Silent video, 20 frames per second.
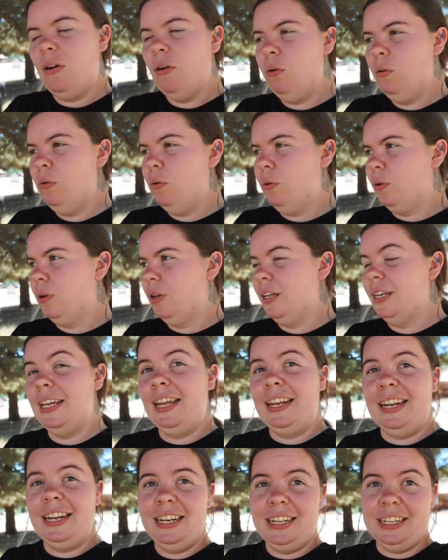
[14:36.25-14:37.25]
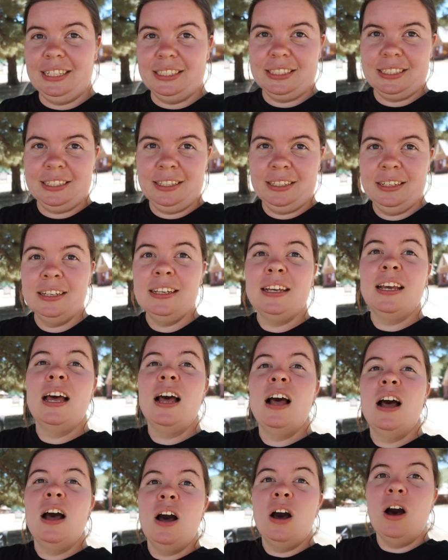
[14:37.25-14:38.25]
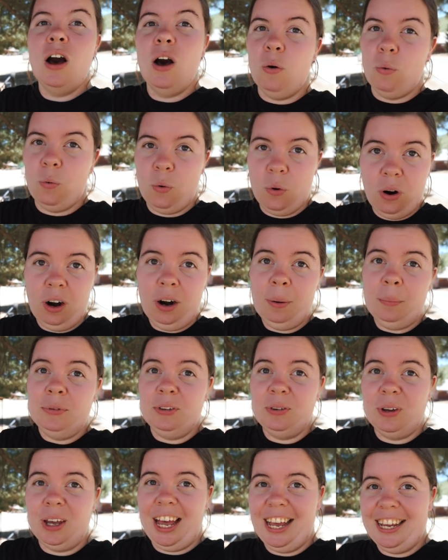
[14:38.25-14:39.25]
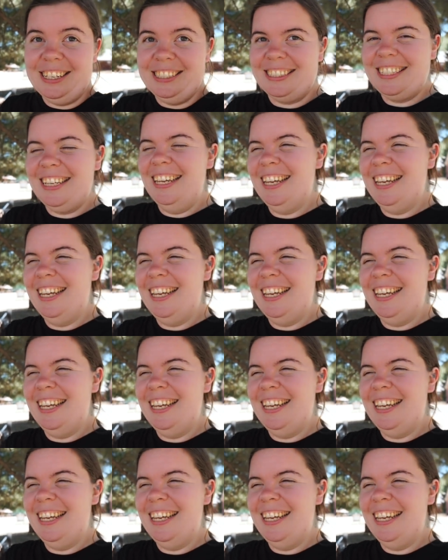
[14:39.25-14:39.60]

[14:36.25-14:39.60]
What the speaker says: Whew, and it is warm, you guys.